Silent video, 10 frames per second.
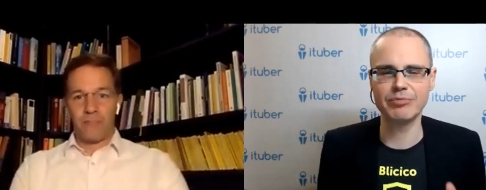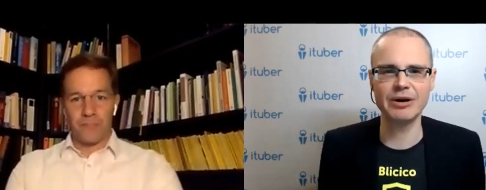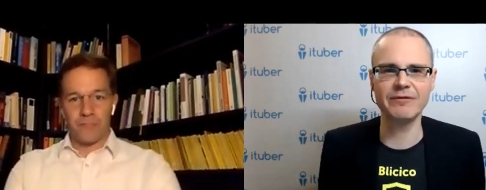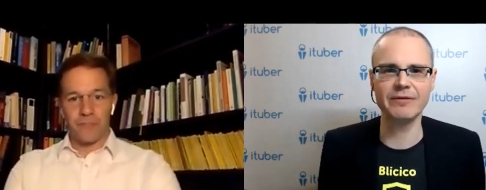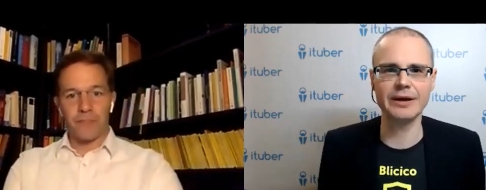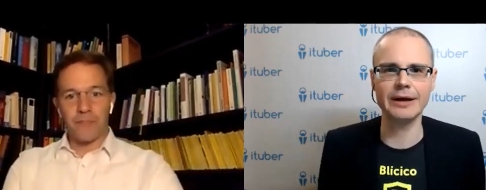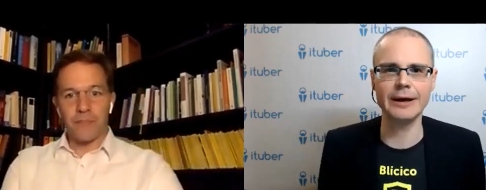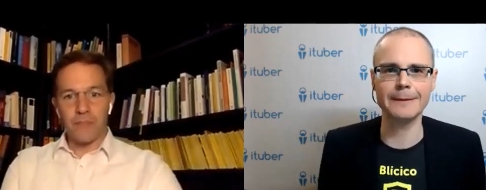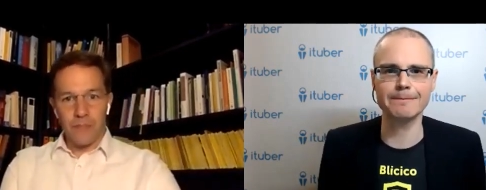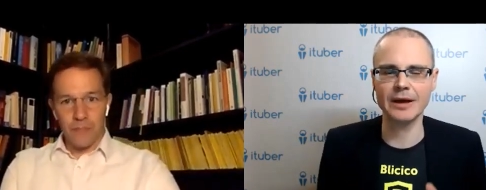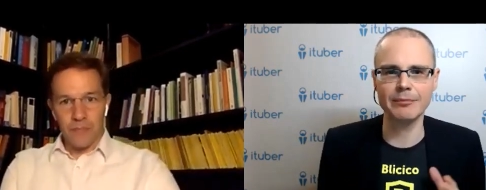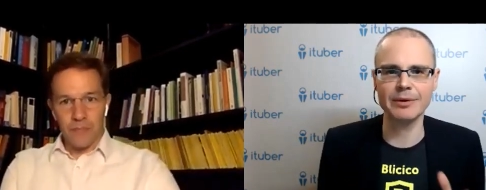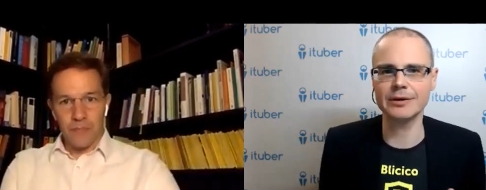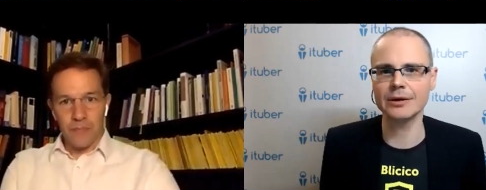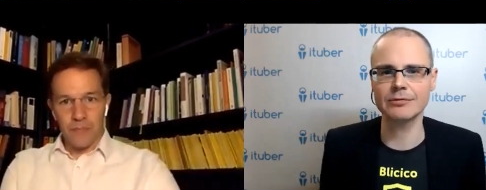Speaker 1: briefly, a
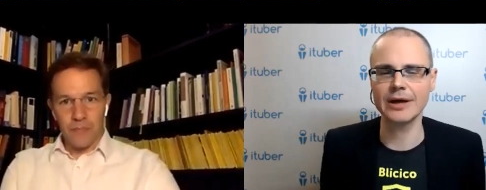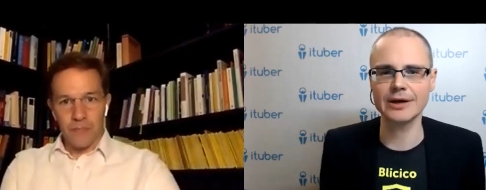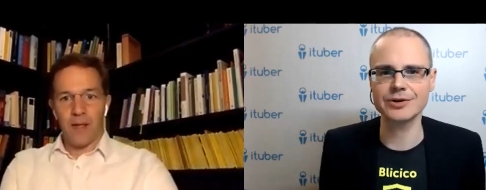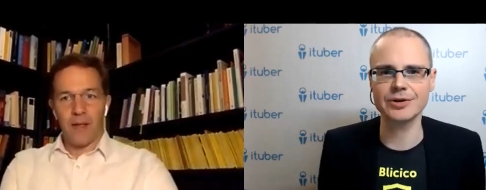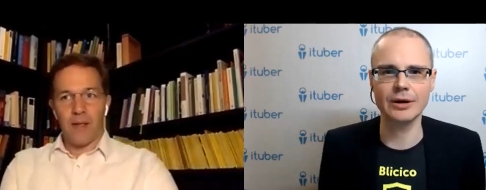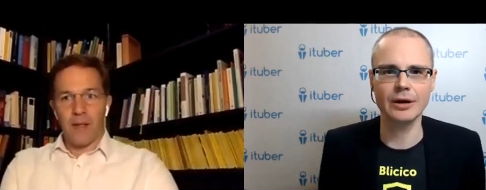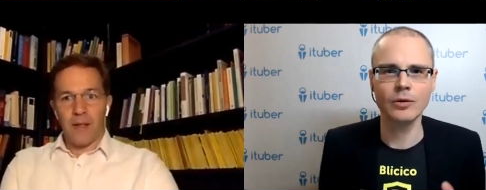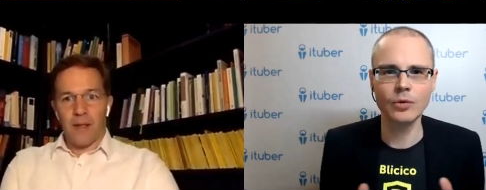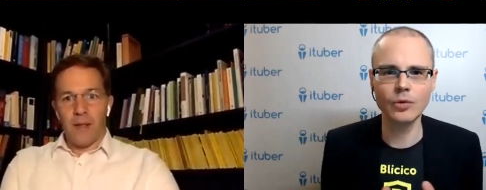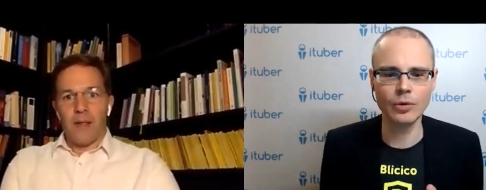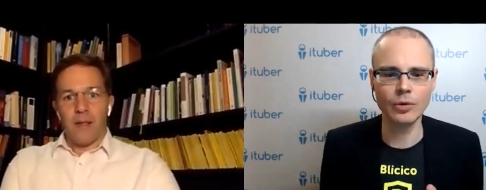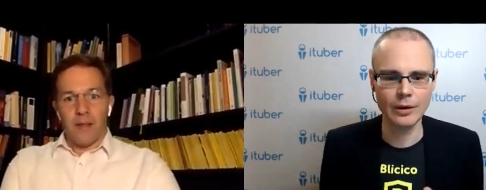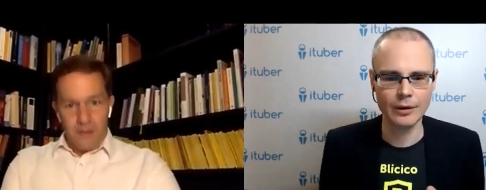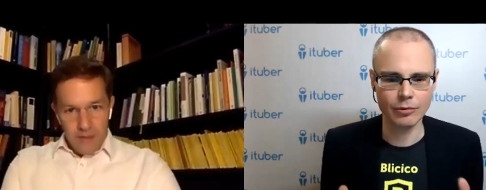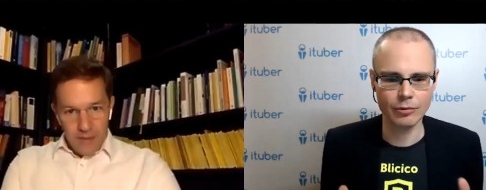big introduction, who
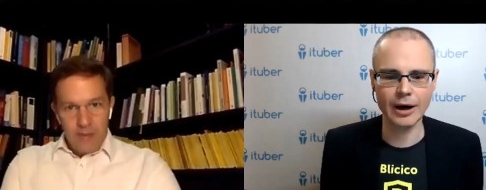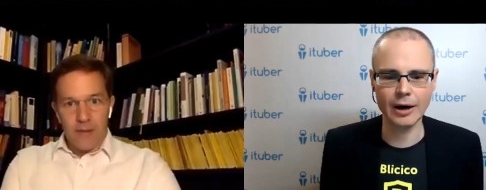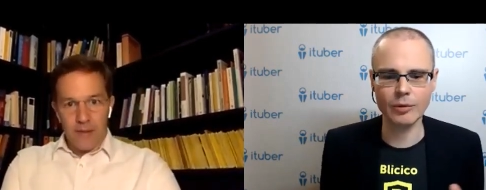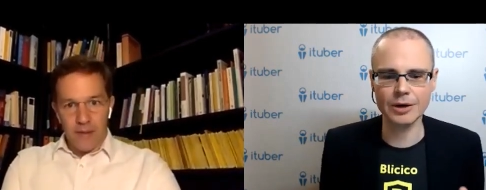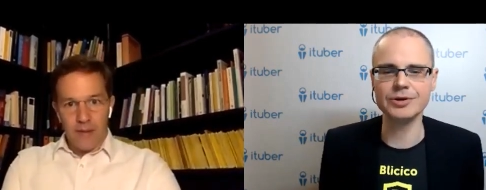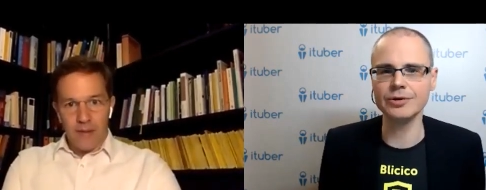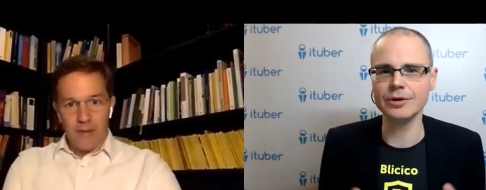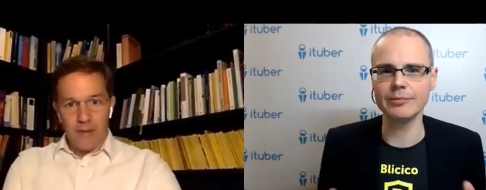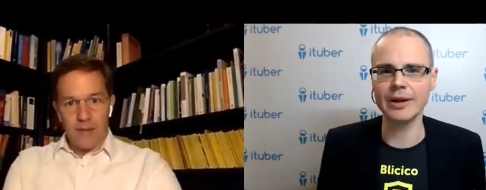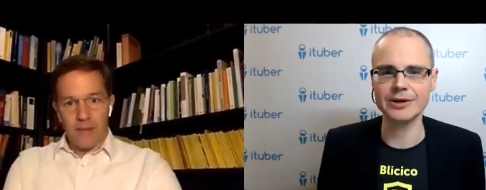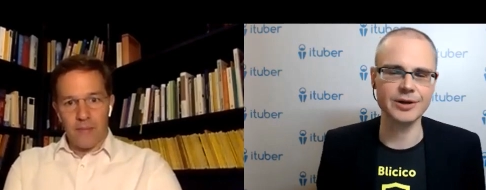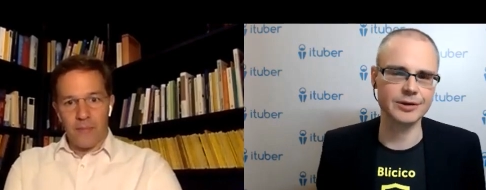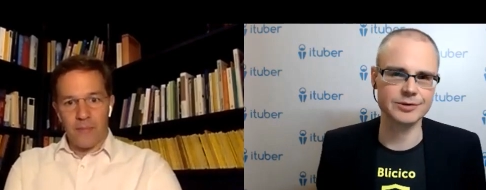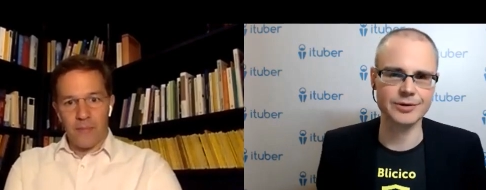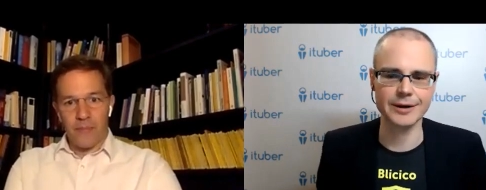you are, what you do in blockchain
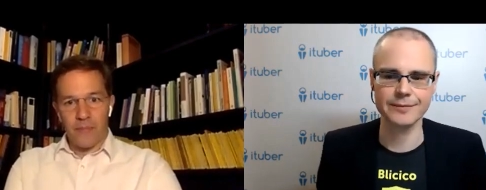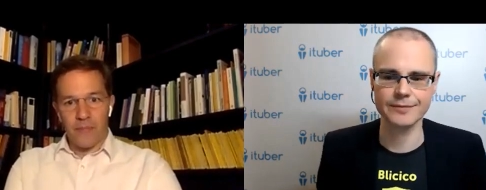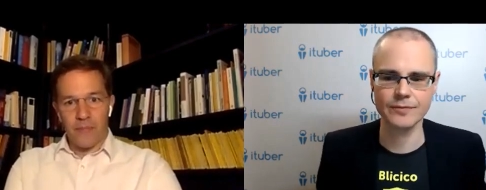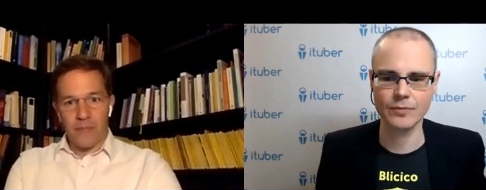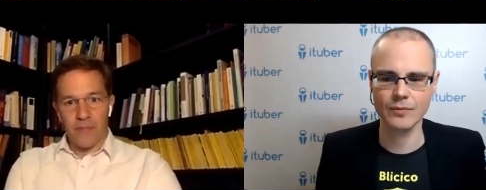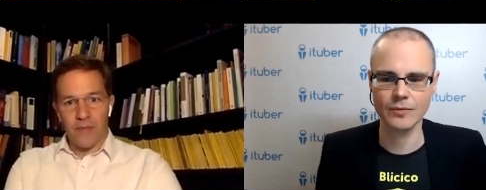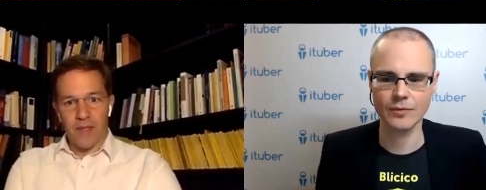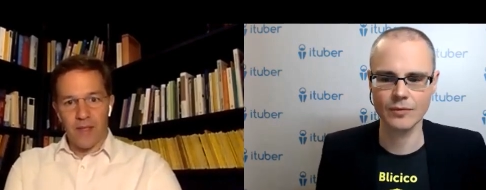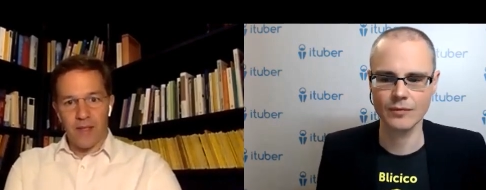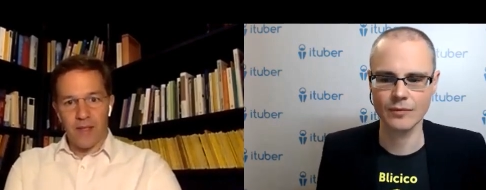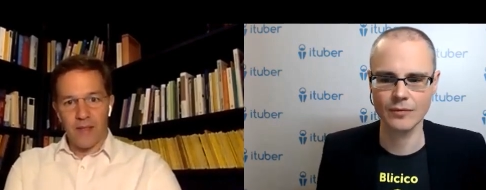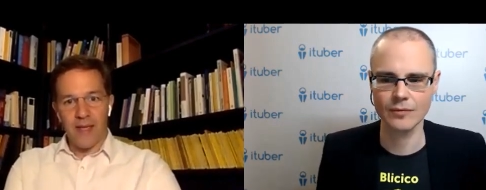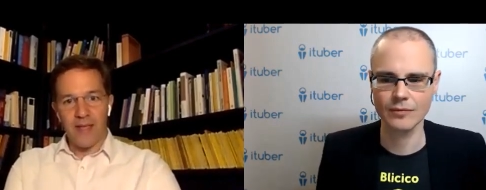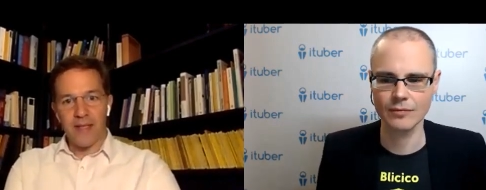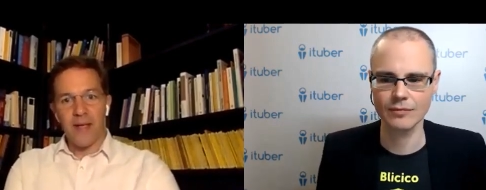industry.
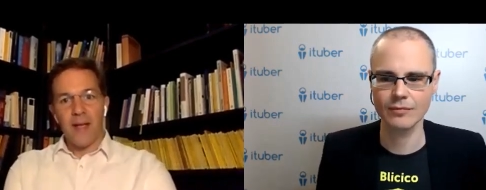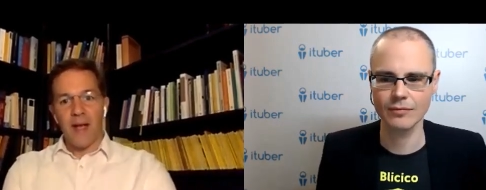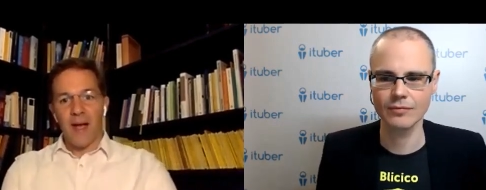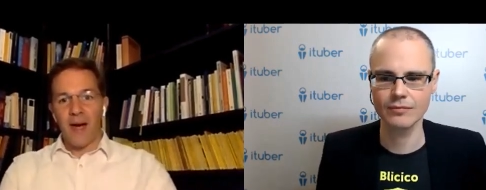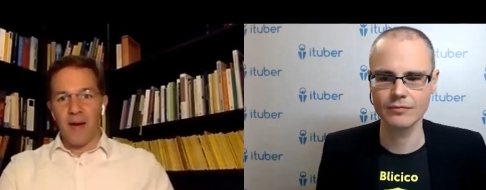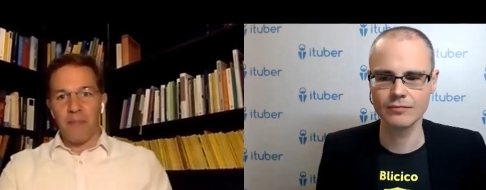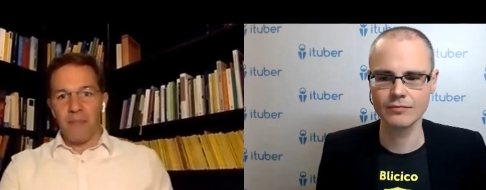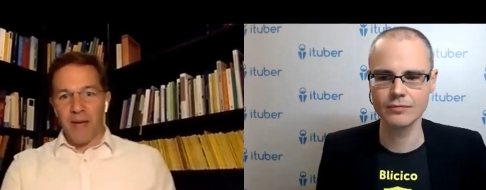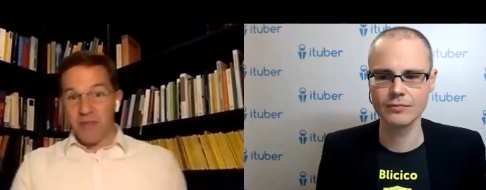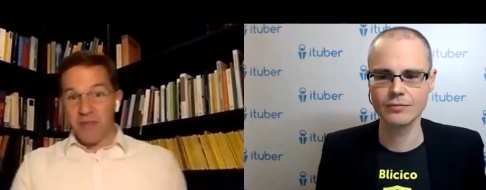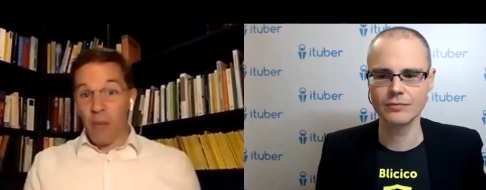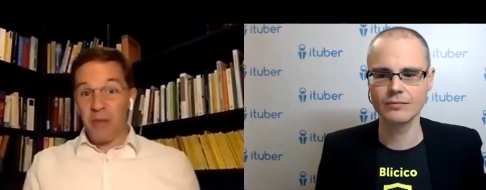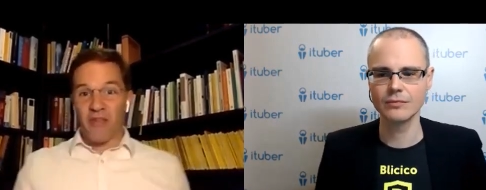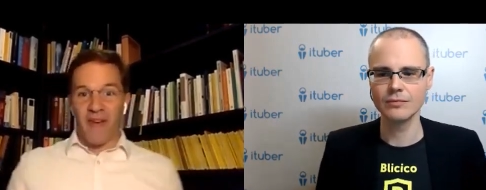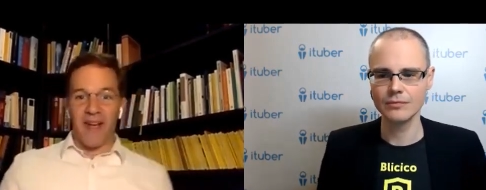
Speaker 2: Yes. My name is Robby
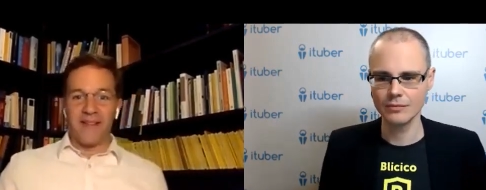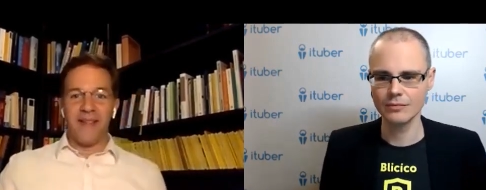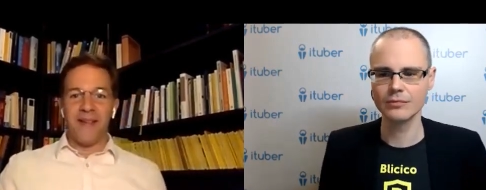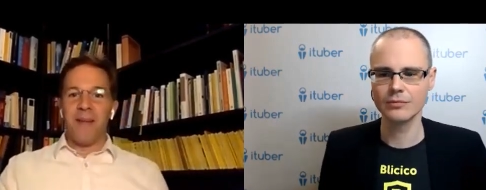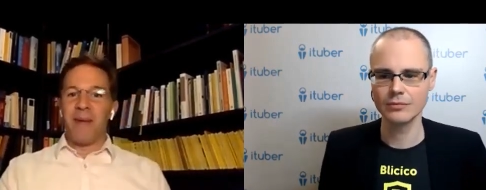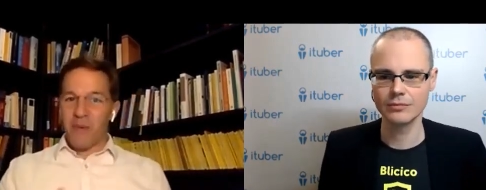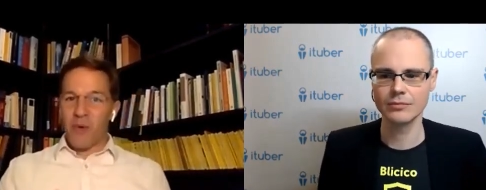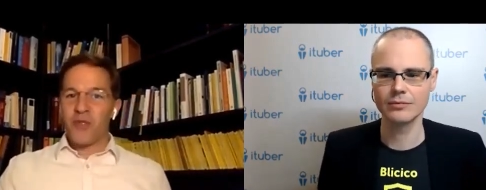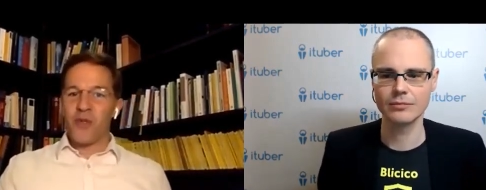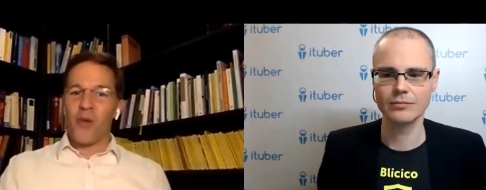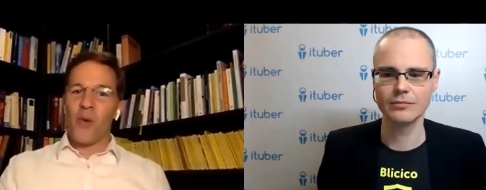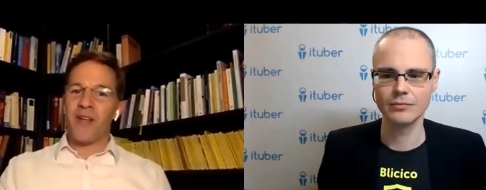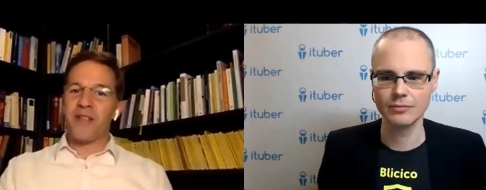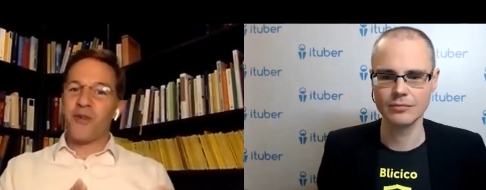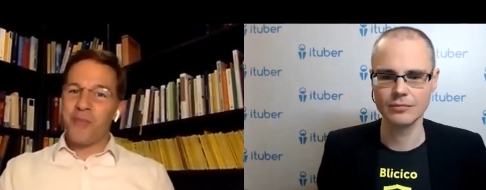Schwertner, but I'm also known
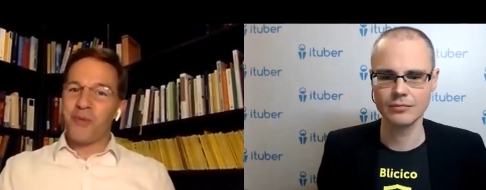as Crypto